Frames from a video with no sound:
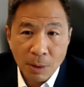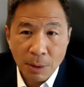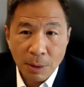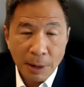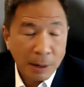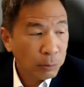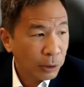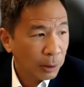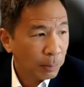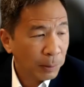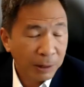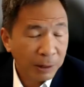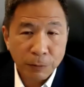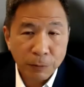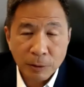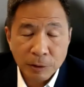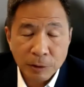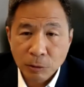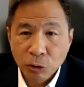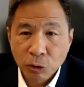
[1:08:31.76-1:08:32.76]
I would apply
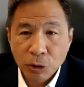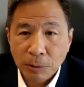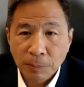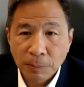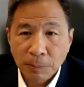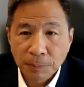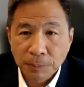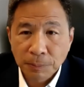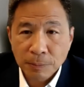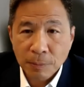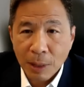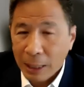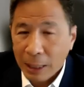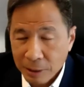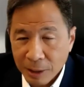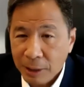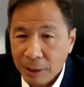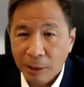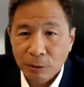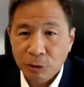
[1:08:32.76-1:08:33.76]
for a sales job. I
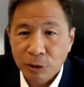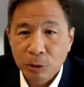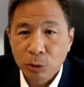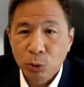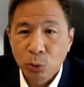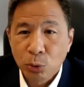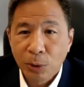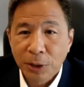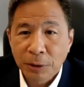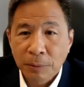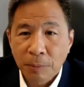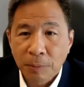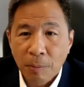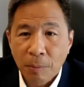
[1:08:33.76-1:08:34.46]
think I'll do well.